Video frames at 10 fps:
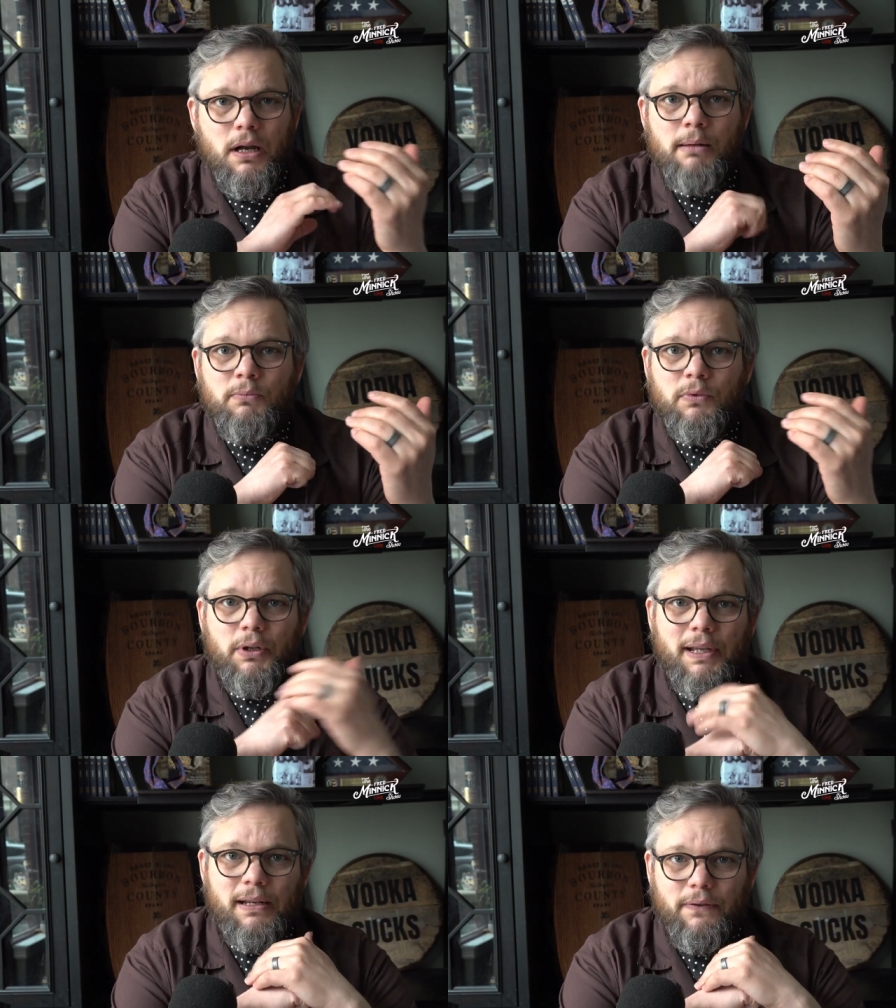I'm
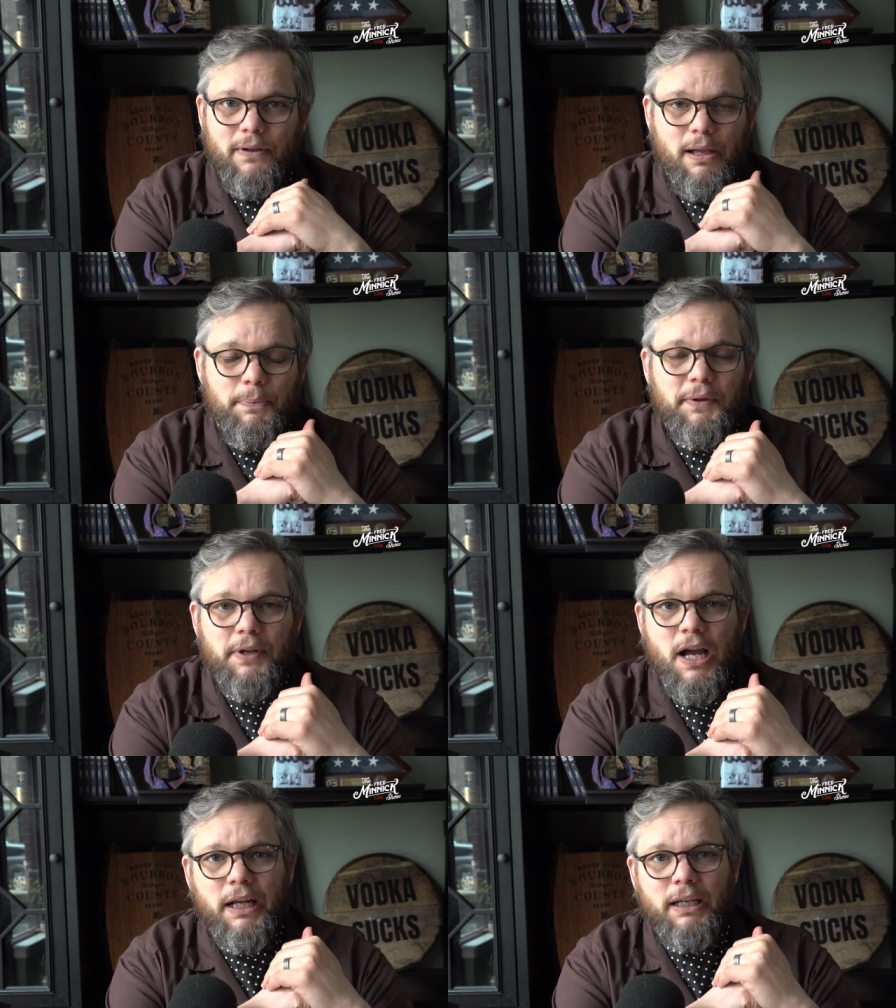looking to fill up the
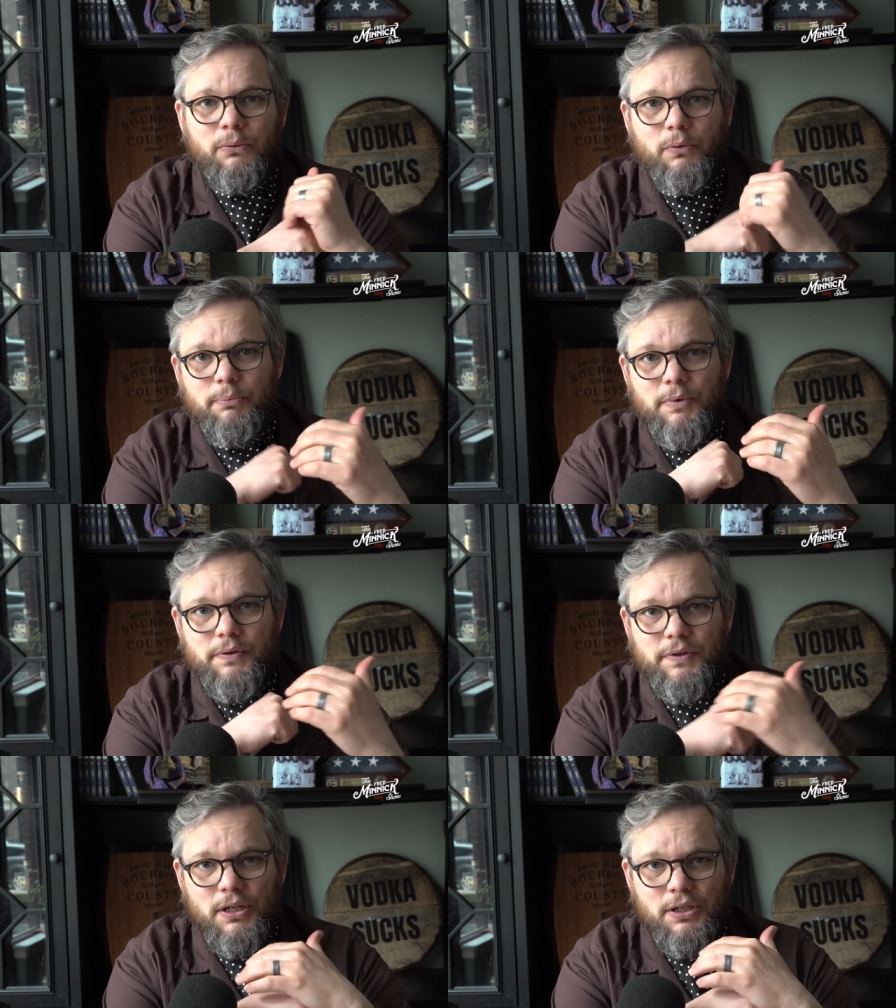docket with
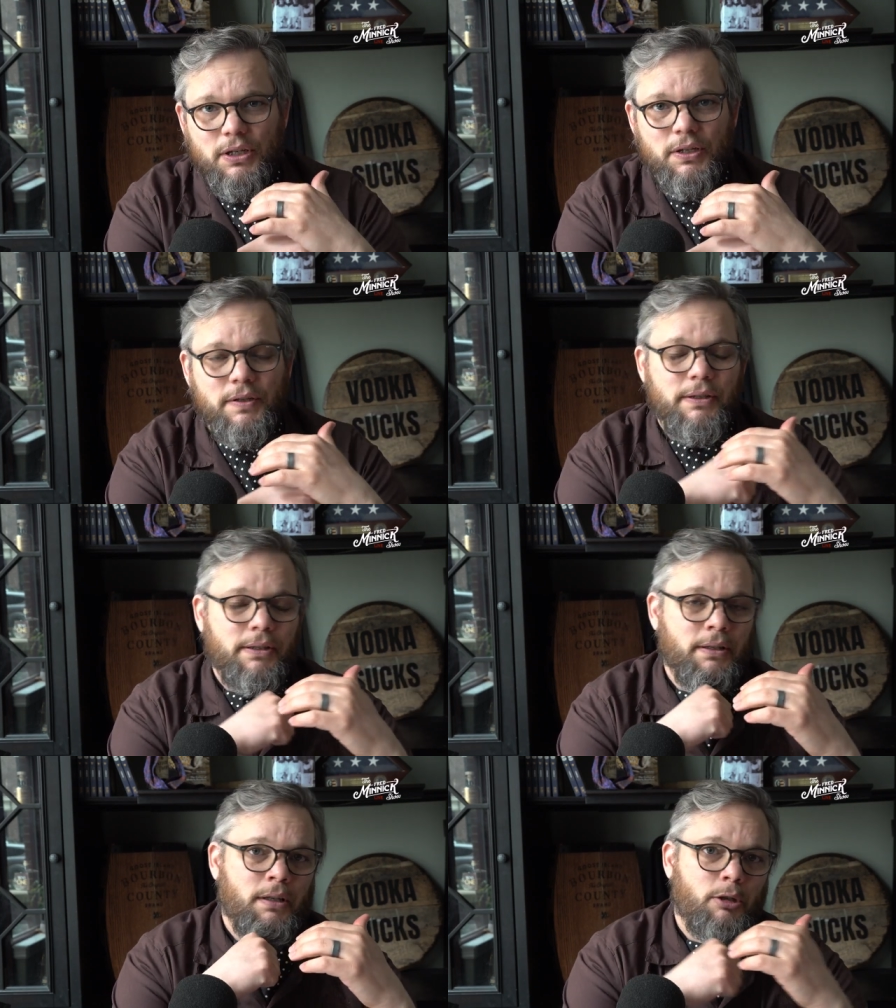
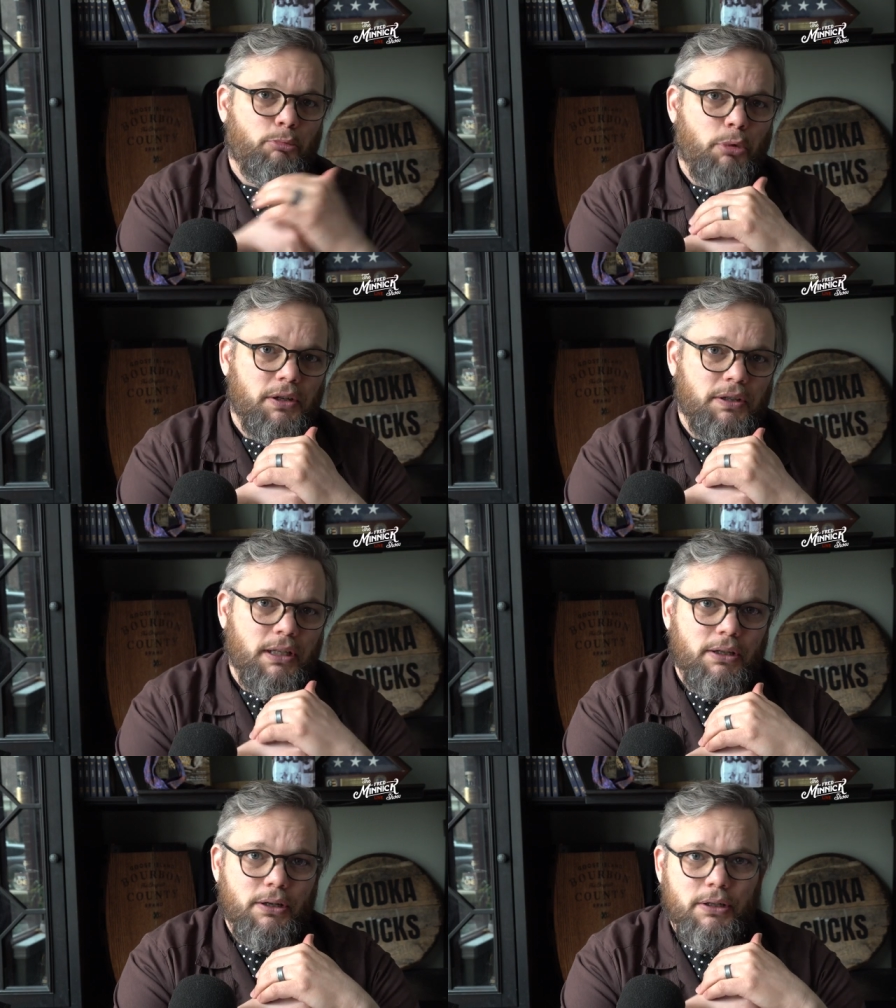musicians,
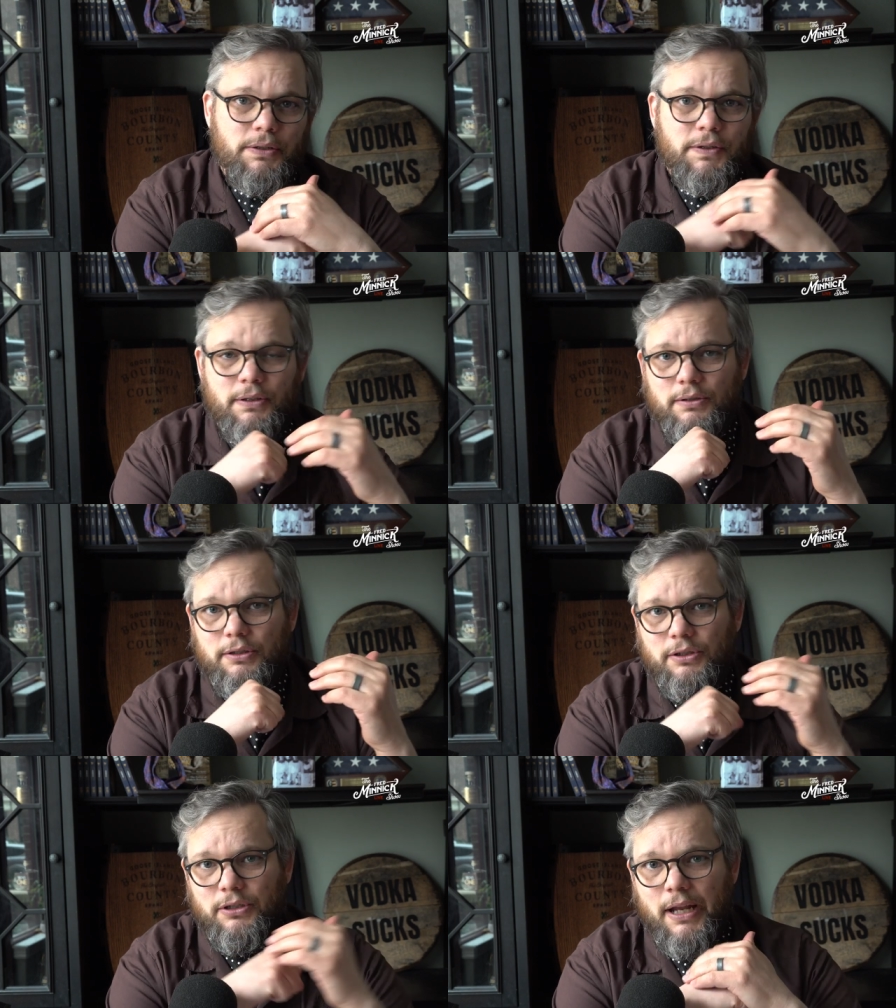bartenders,
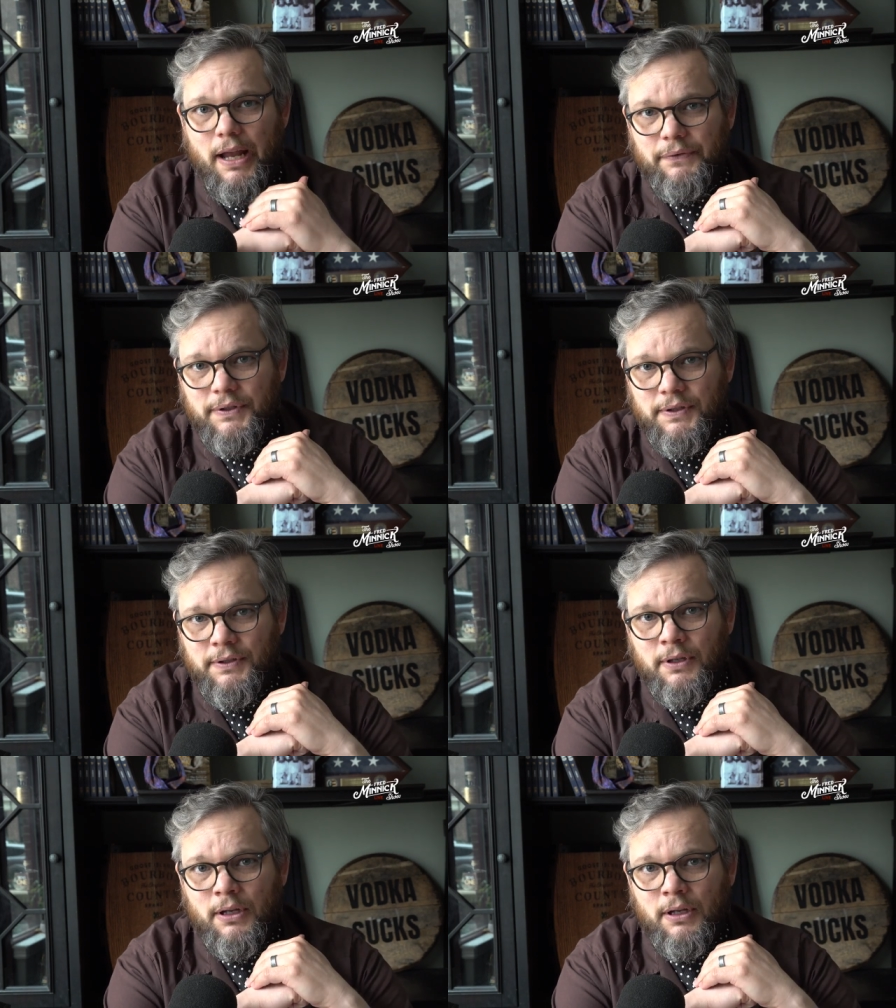chefs.